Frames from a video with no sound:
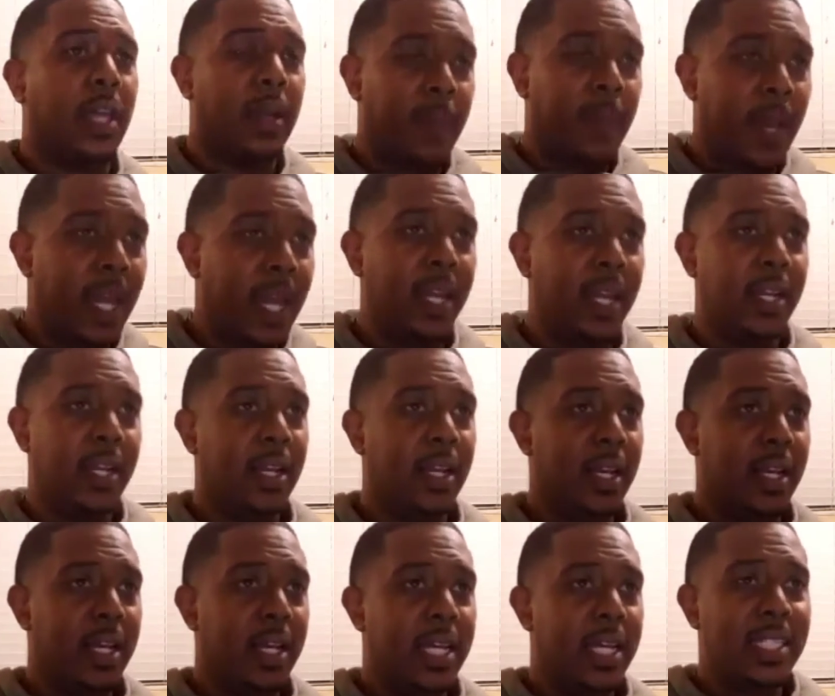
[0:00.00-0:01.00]
Amen.
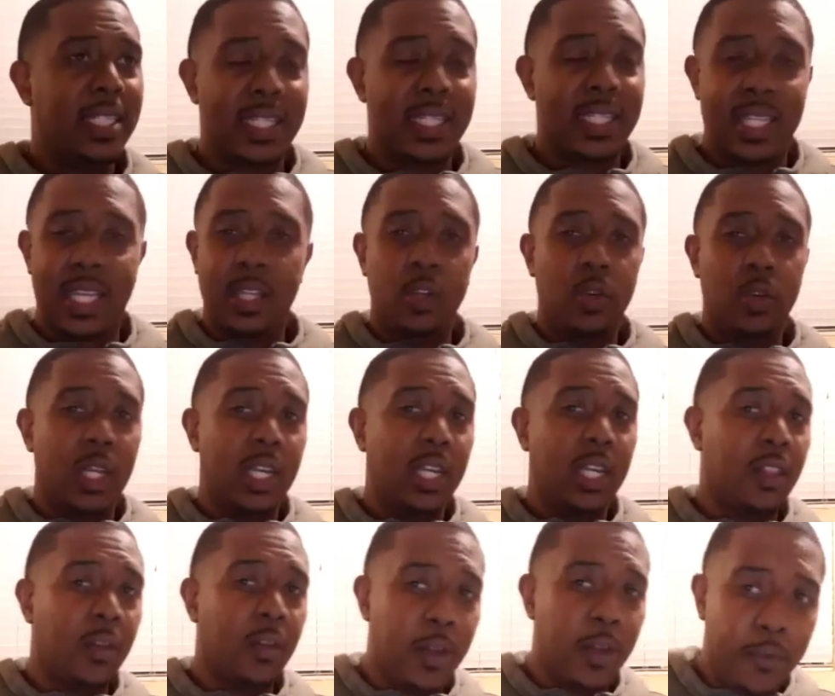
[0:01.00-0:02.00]
He says that you can
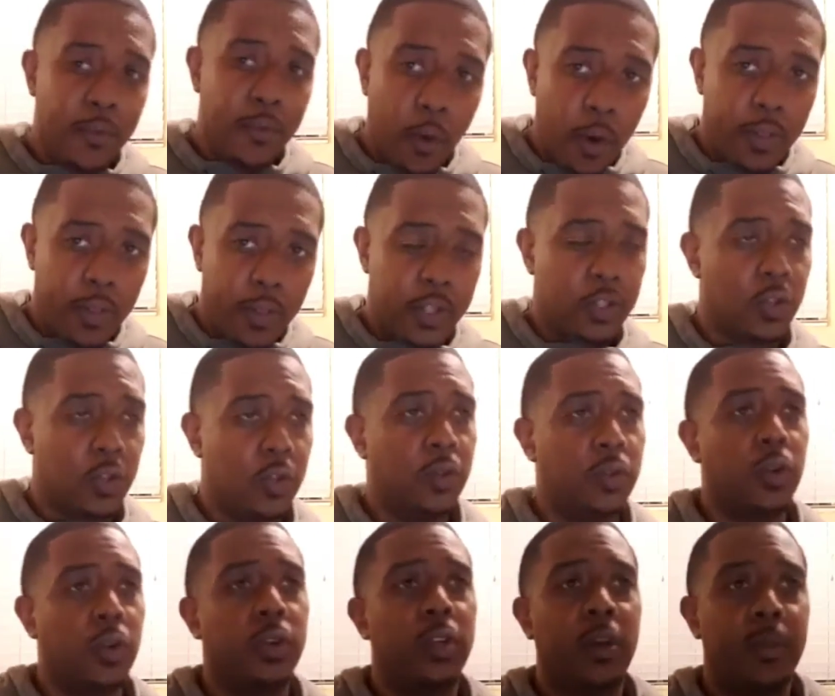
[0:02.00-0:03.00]
either be for the truth
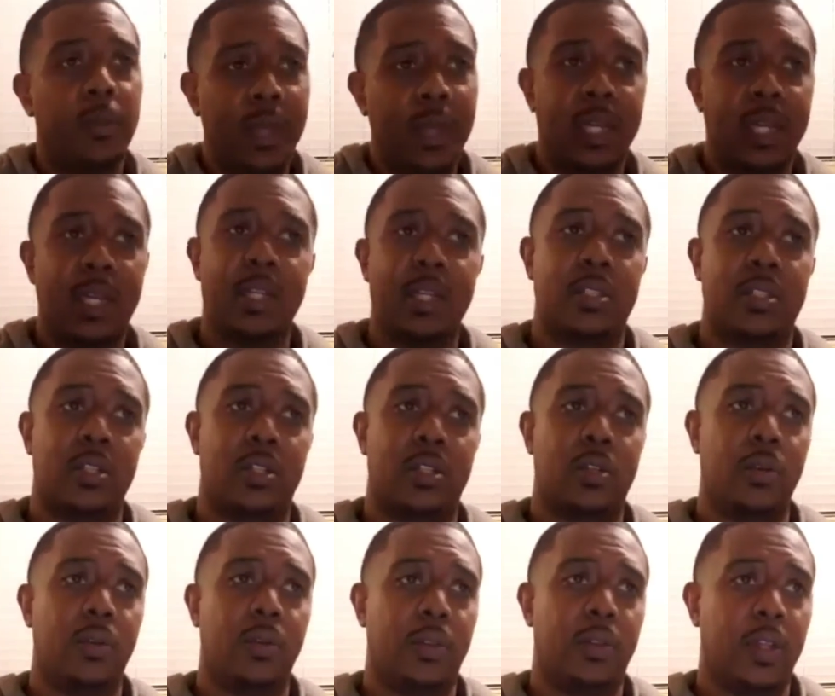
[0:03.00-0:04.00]
or you can be against the
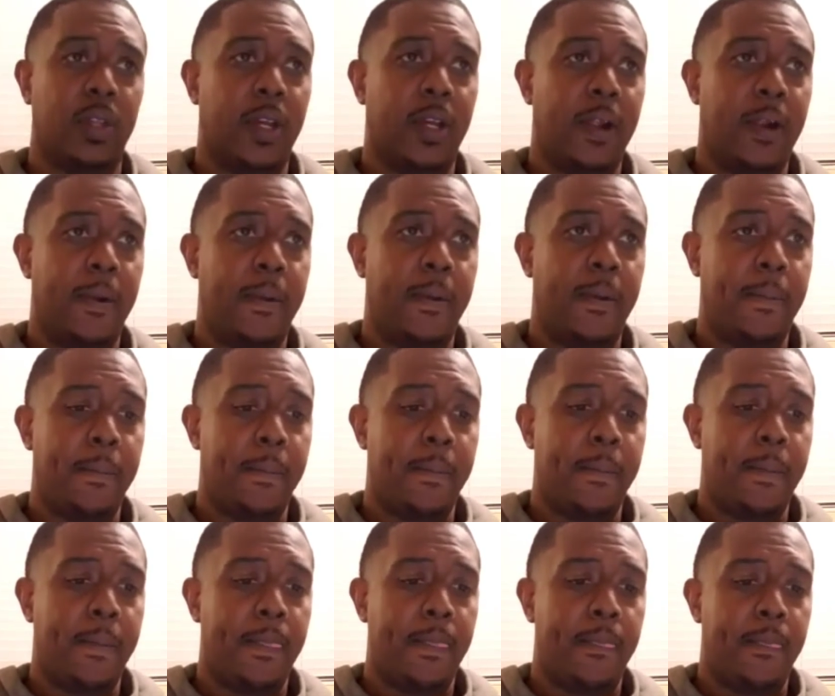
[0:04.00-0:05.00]
truth.
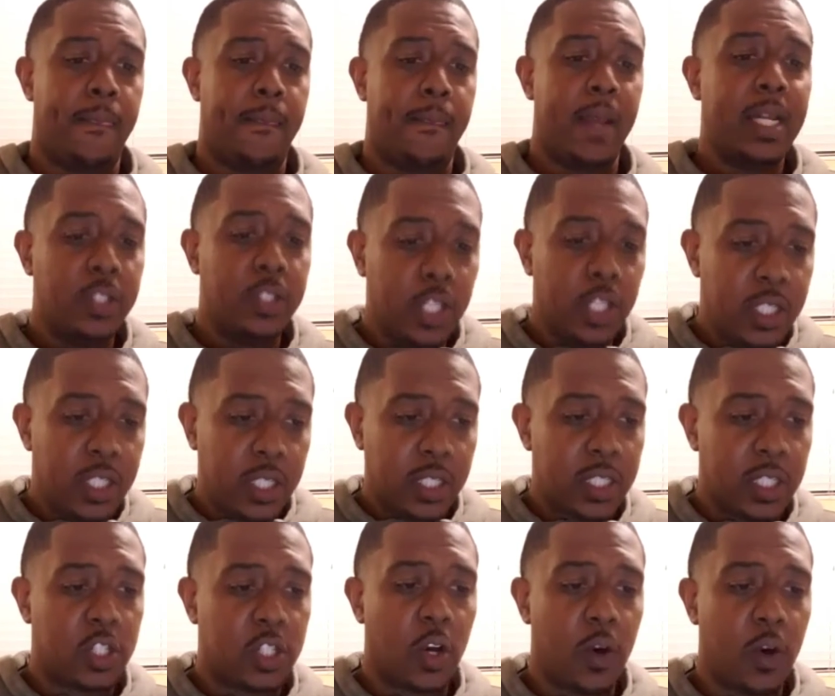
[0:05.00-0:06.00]
And Jesus
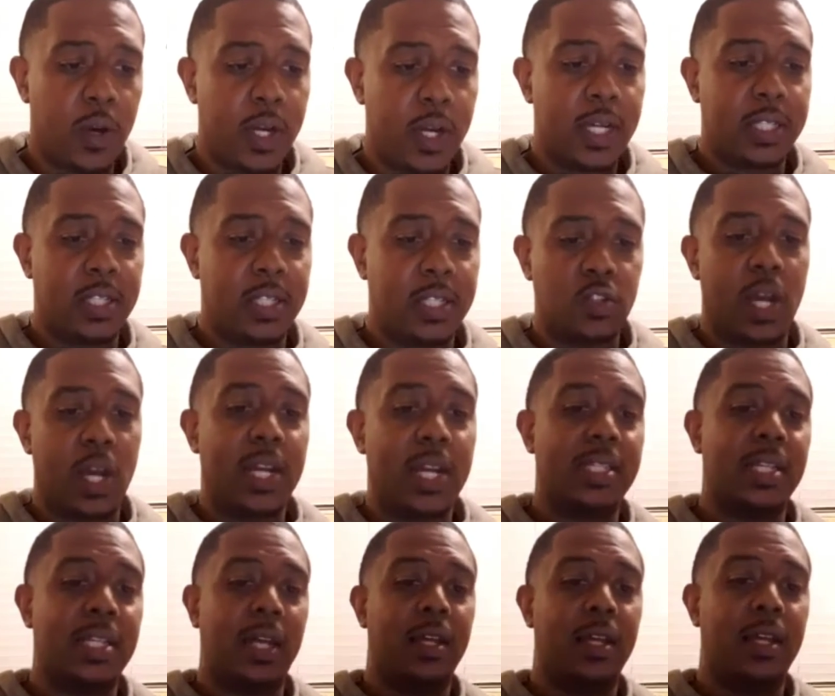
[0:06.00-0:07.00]
is showing us and trying to
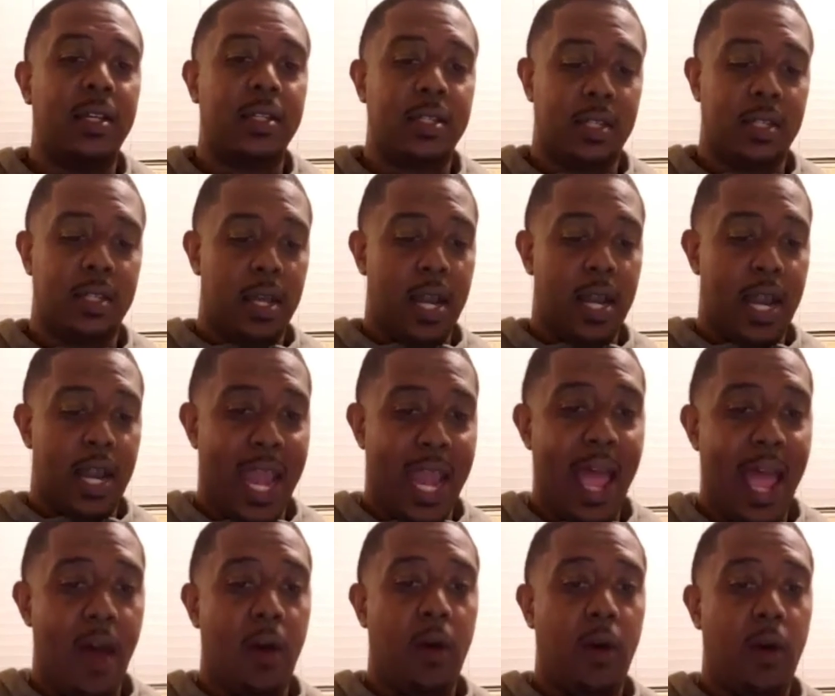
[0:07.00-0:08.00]
tell us
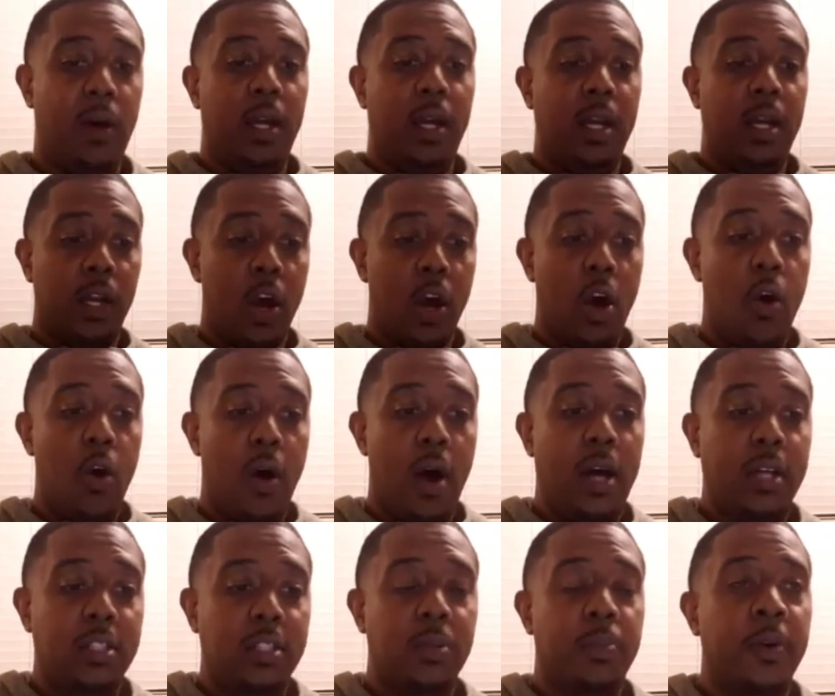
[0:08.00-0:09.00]
now go
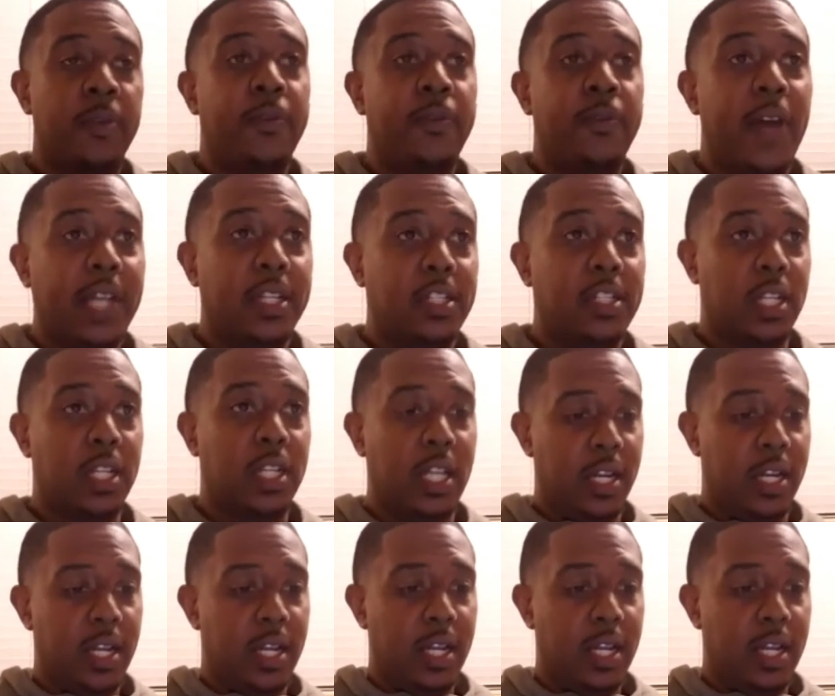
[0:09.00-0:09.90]
on to perfection.